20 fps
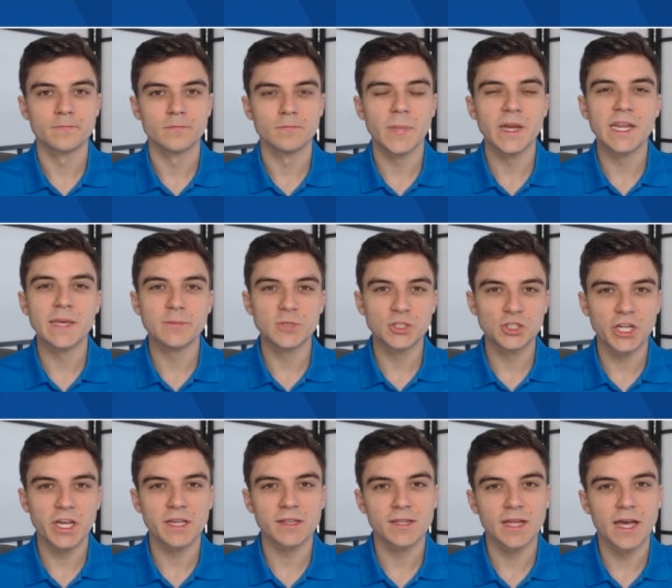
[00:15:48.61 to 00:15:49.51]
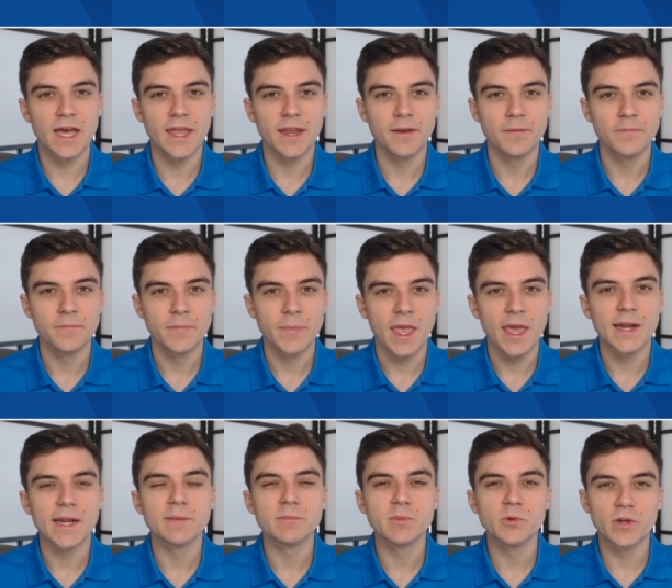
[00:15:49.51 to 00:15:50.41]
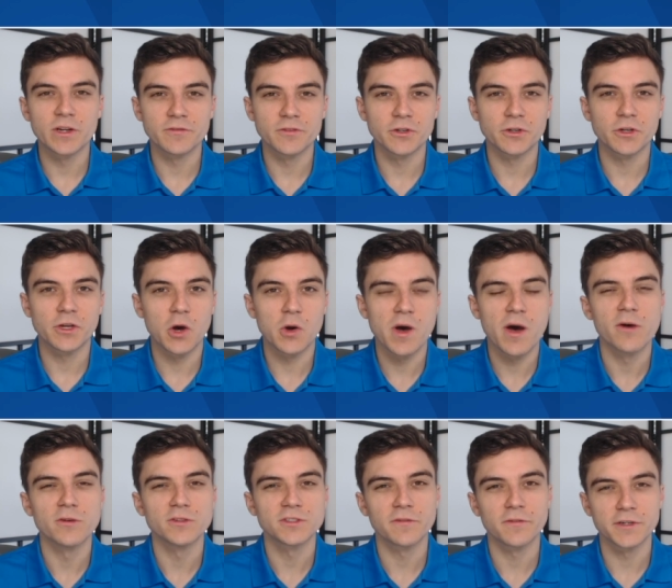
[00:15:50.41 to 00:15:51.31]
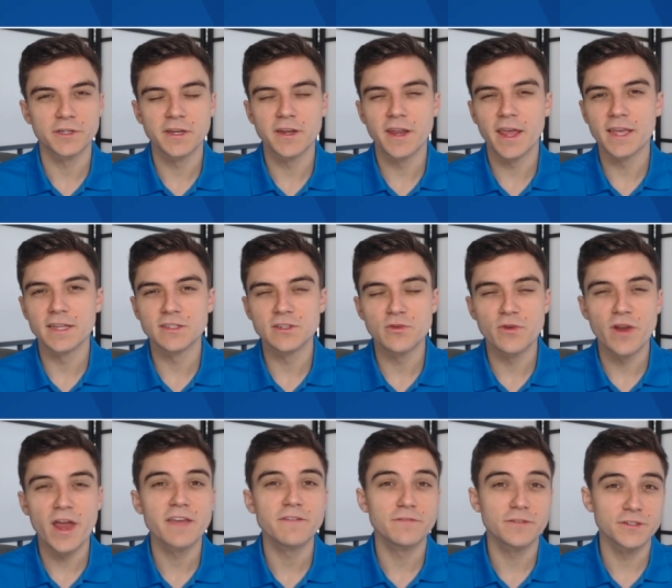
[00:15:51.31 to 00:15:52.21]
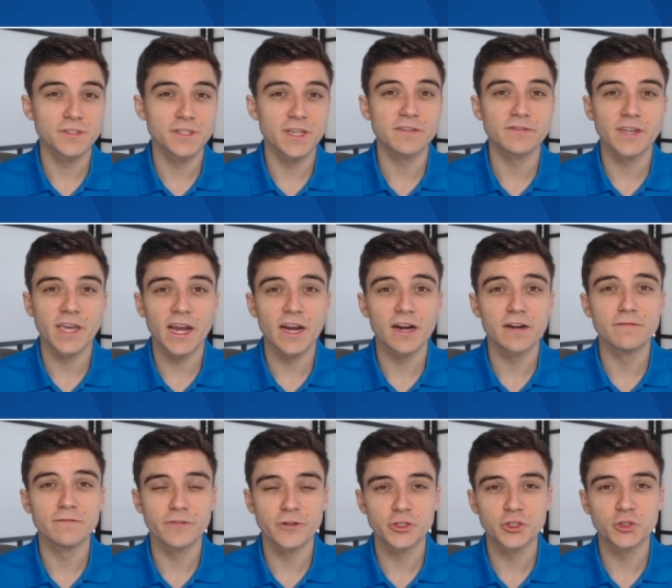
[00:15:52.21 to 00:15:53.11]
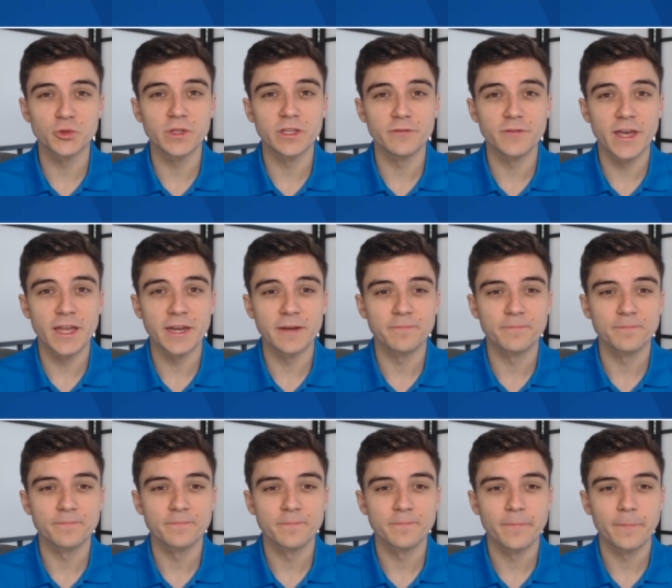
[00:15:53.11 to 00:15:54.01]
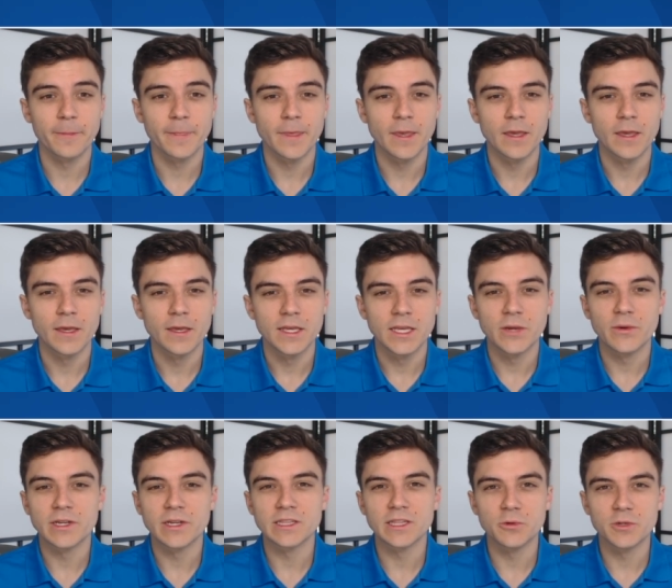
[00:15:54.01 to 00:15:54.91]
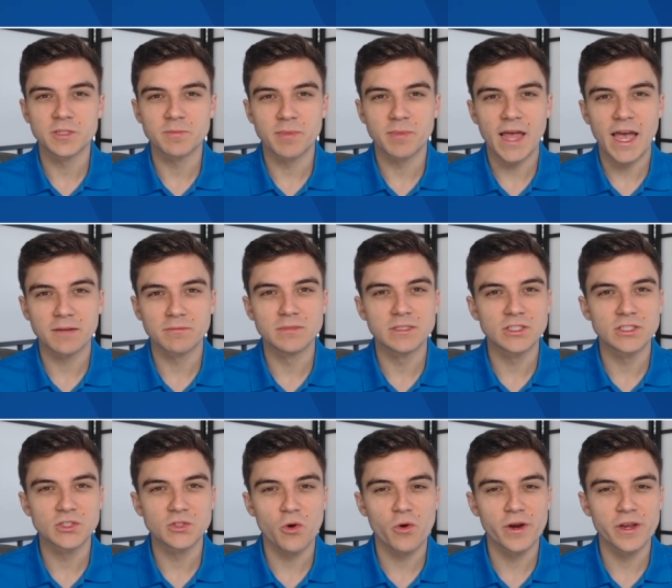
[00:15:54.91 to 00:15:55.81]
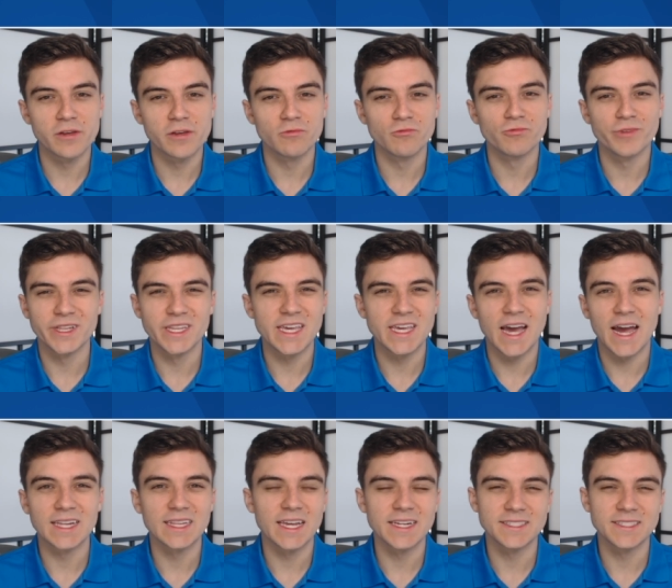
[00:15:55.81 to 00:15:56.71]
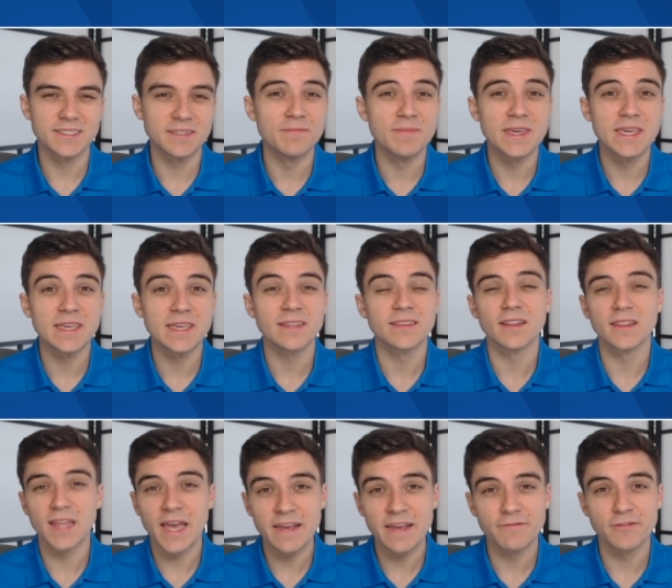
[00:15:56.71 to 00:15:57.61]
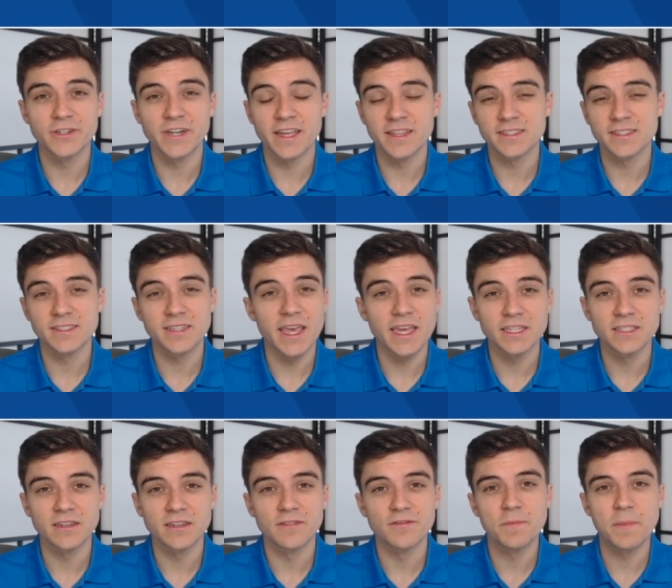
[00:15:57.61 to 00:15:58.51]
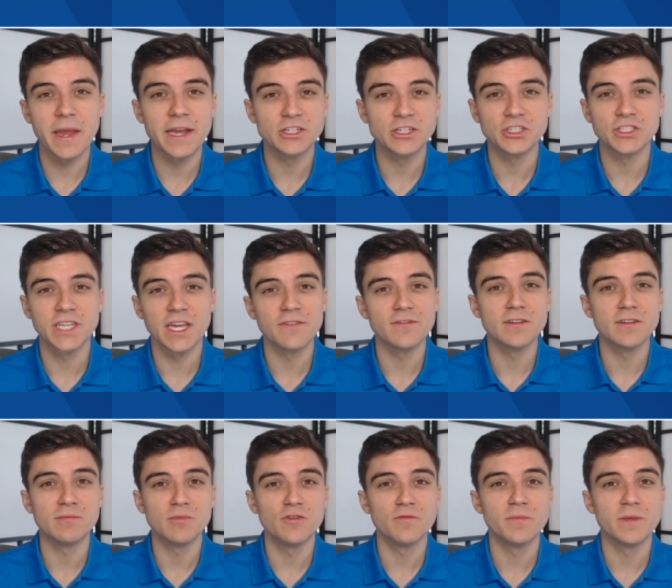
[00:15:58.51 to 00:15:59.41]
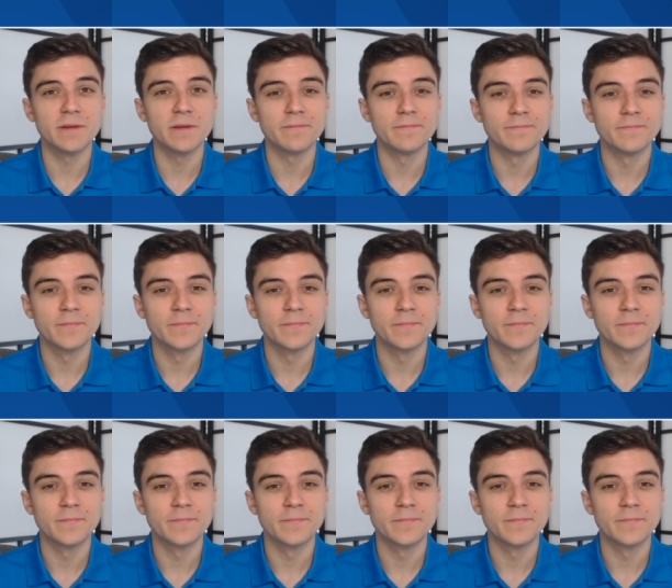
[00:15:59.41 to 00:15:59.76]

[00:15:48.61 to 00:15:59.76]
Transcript: My name is Jake Lyon, and I'll be one of your co-hosts for today's Unite for Safe Care virtual event. Hearing Lewis Blackman's story really highlights to me the life or death stakes of the patient safety movement.